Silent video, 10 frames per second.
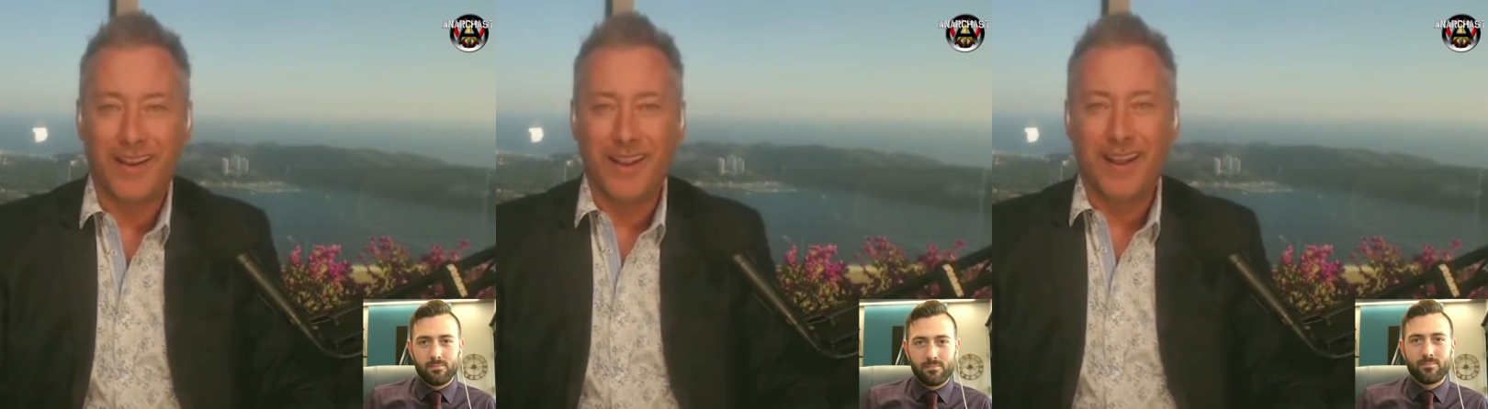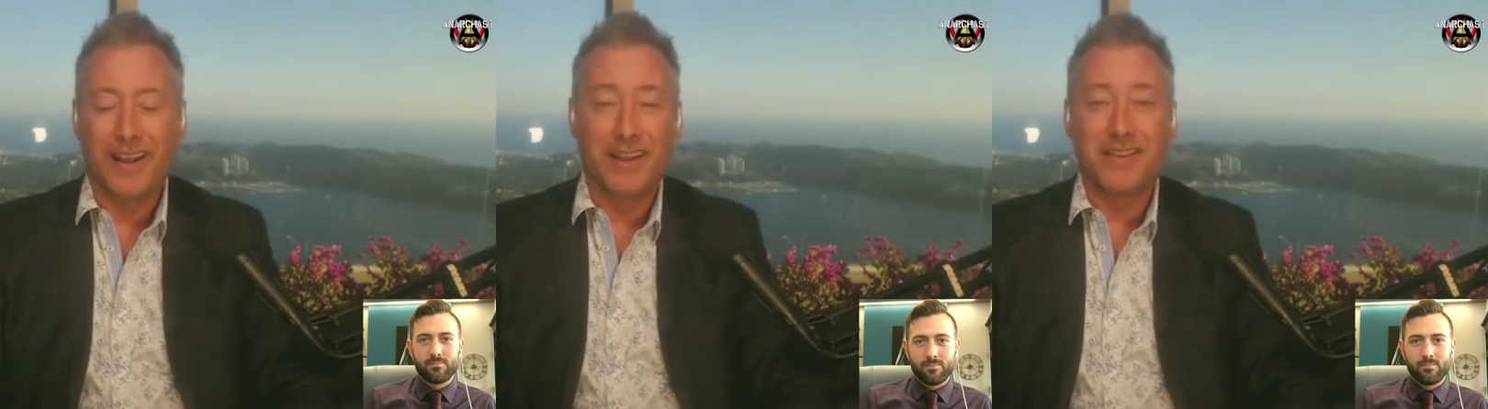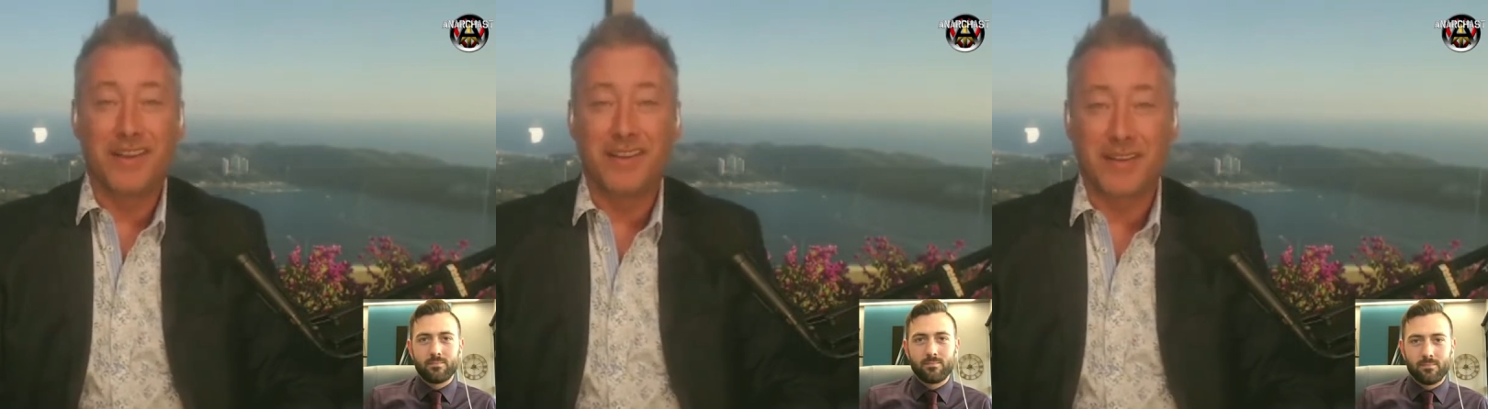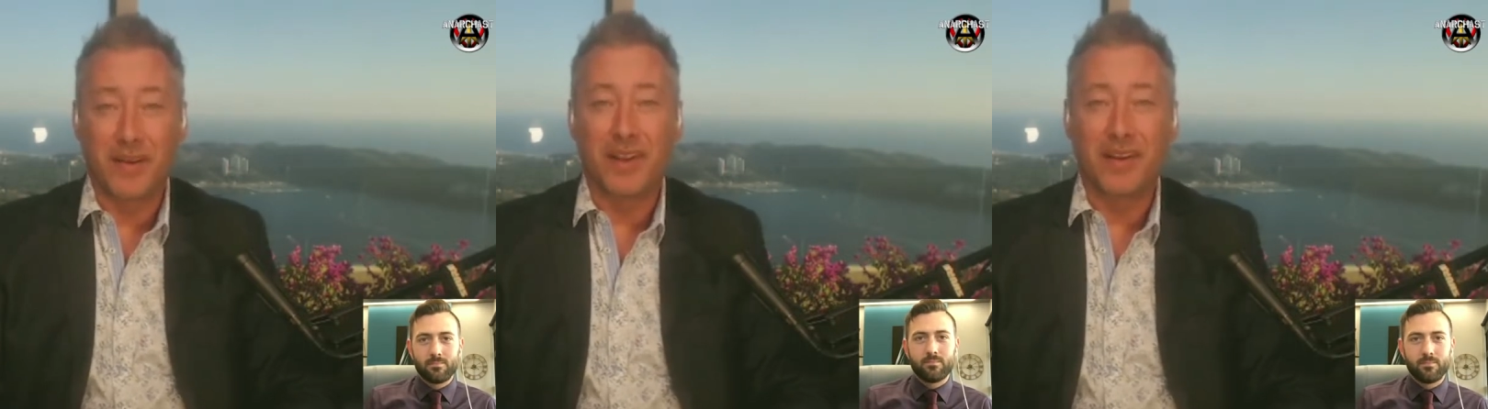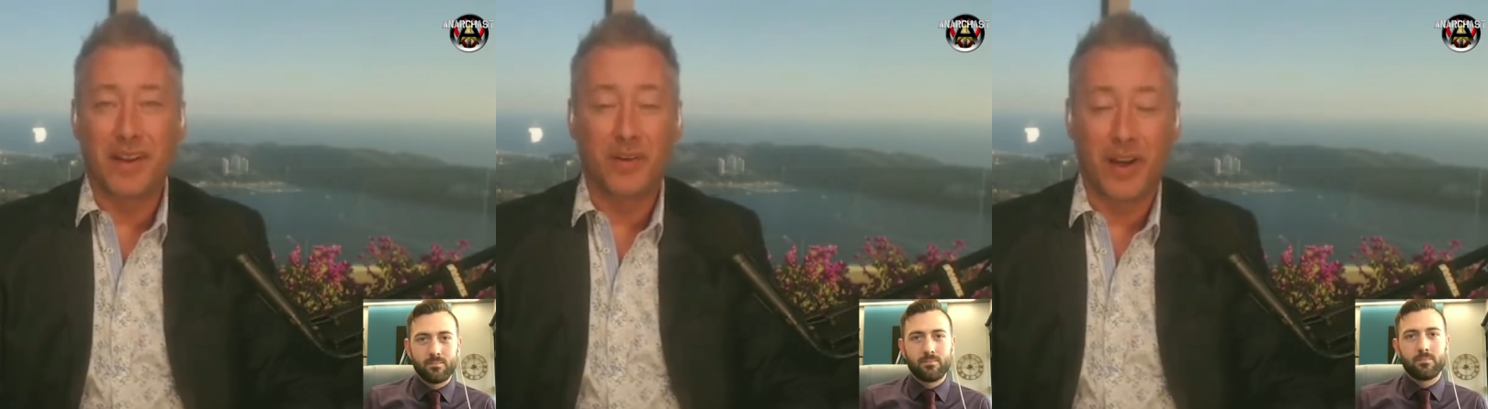Speaker 1: uh, unless you did
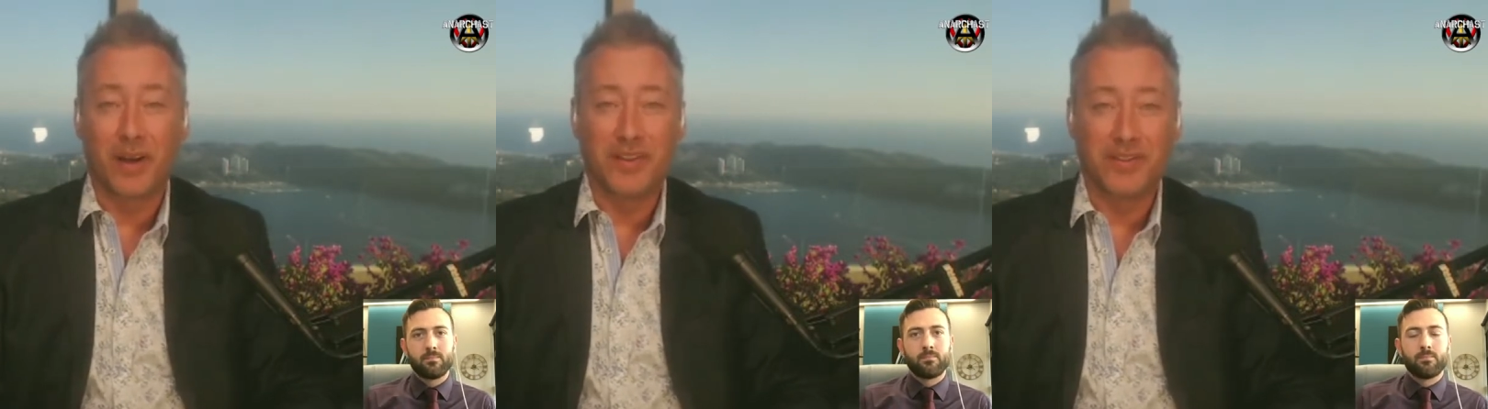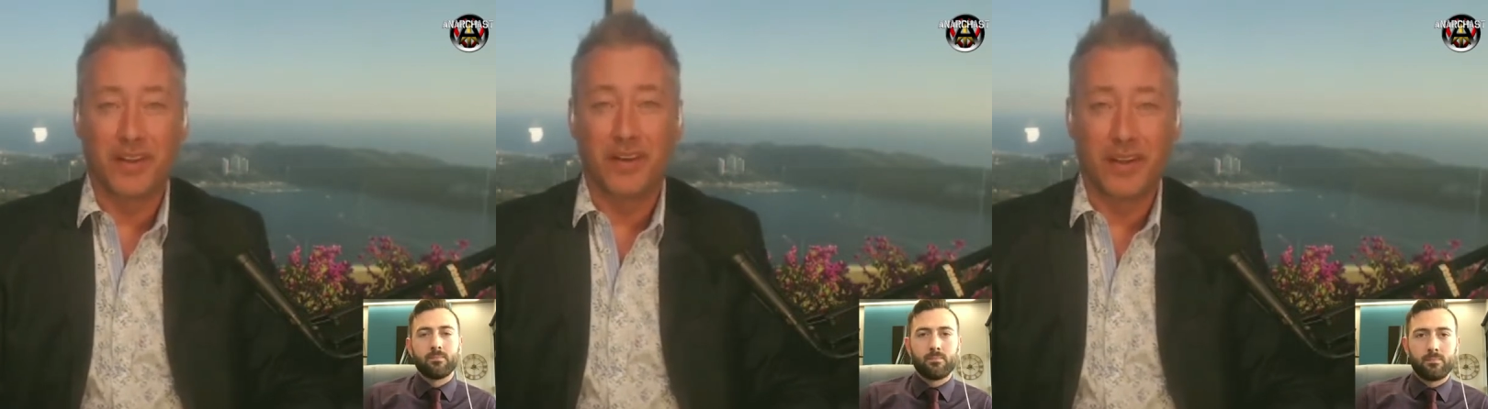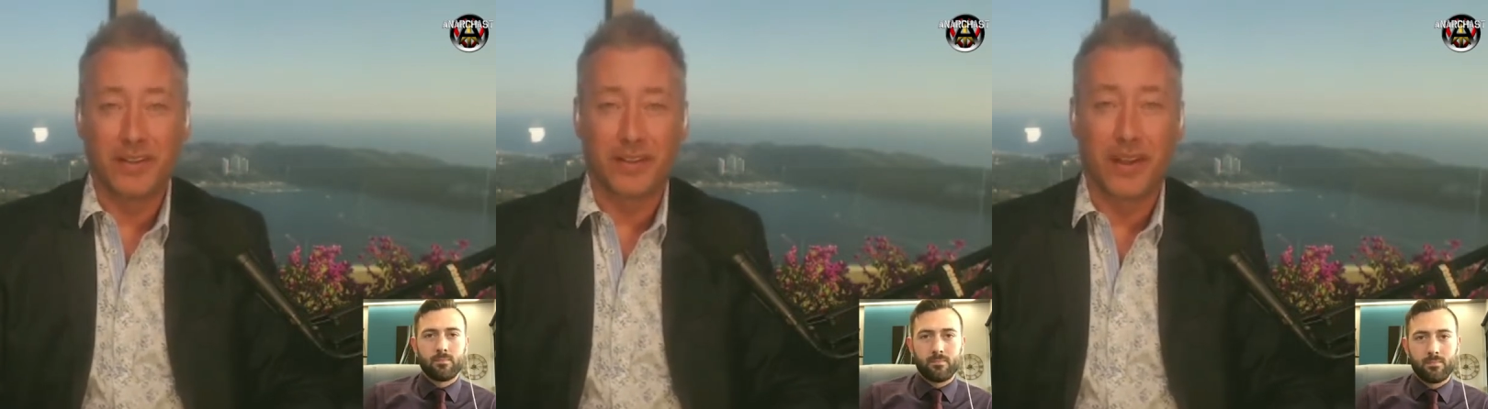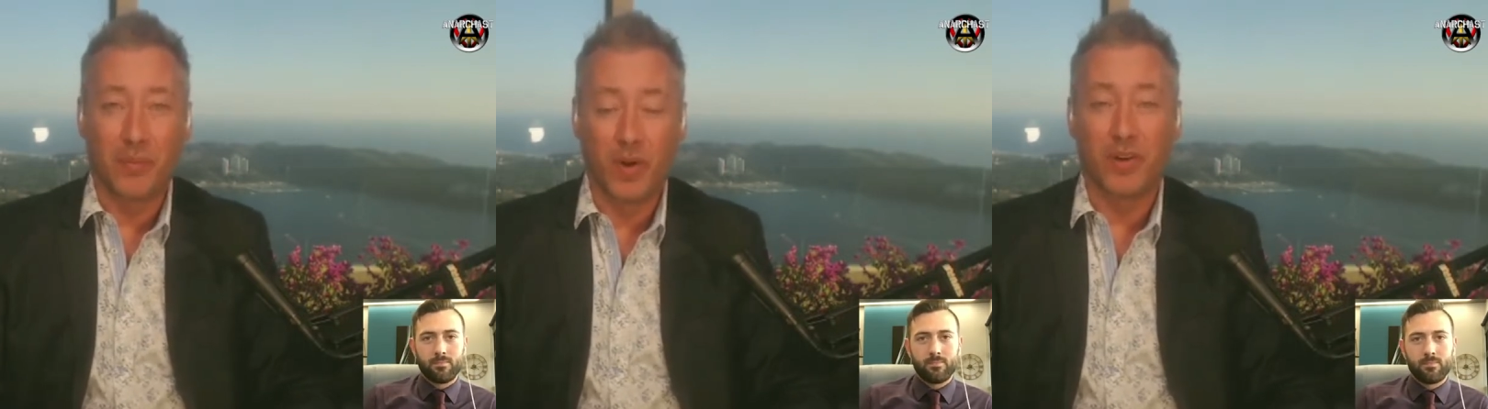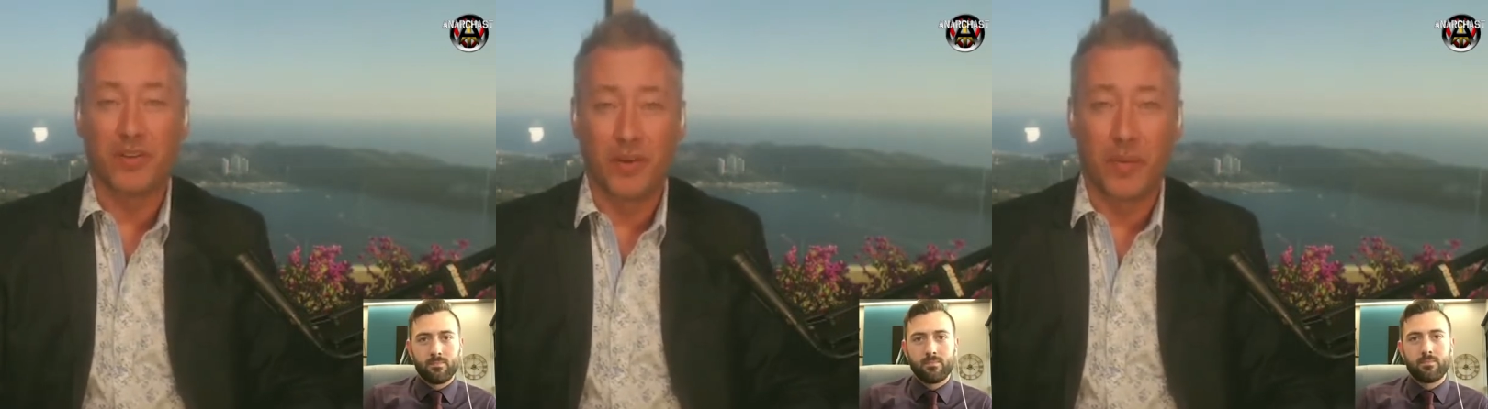something incredibly serious, like
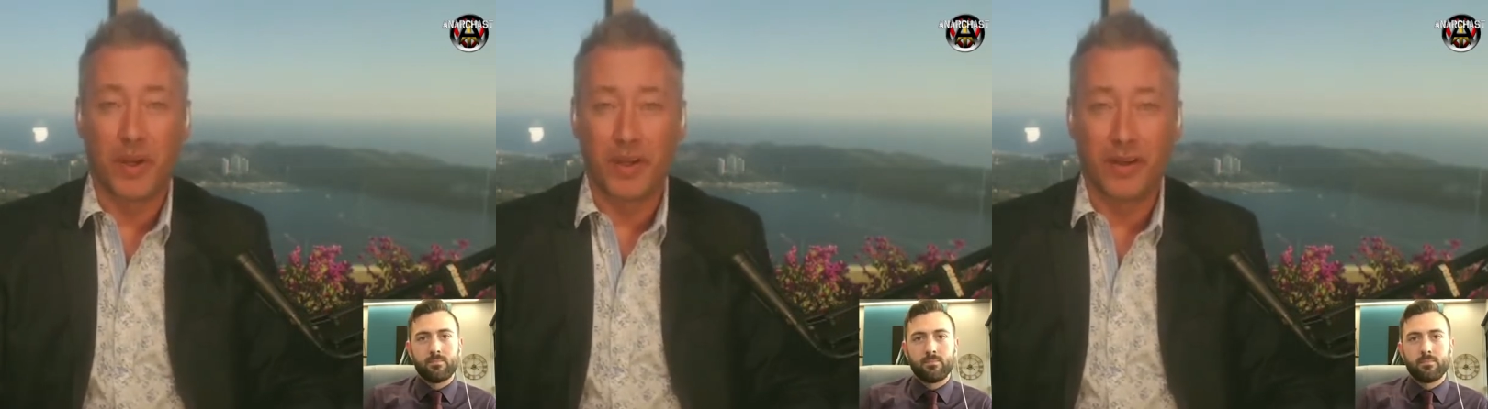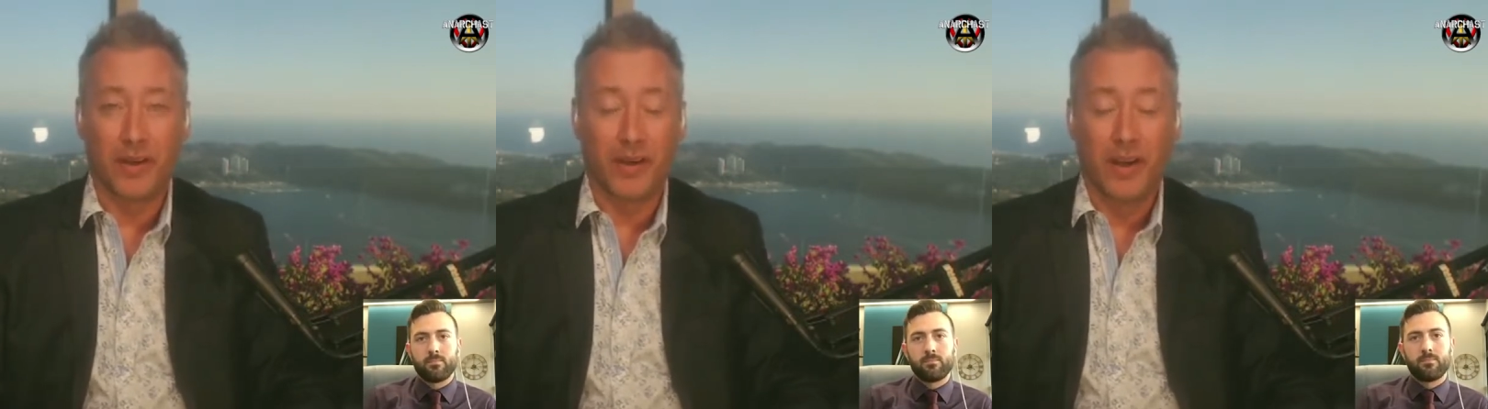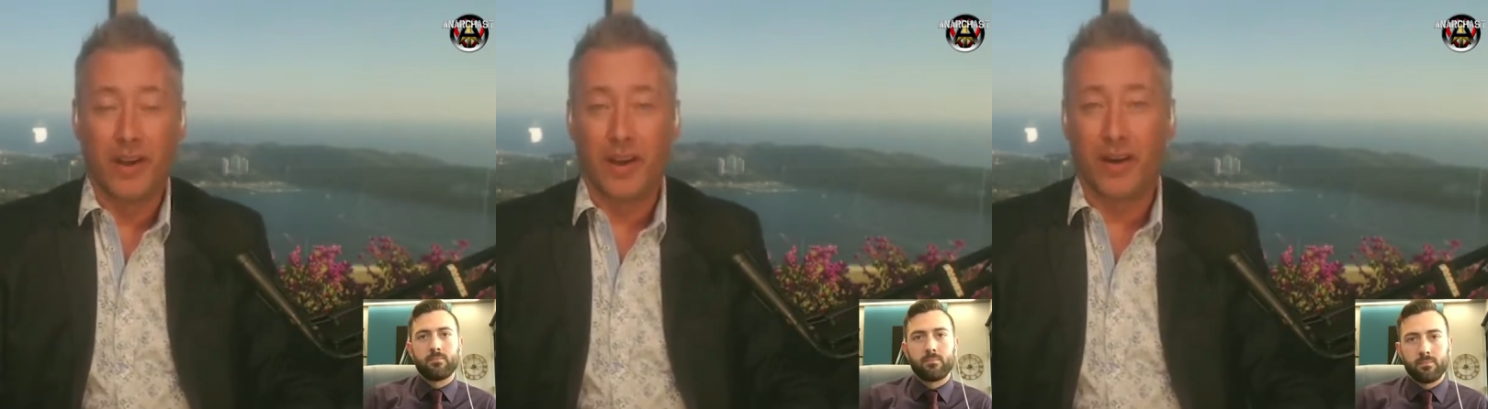murder somebody or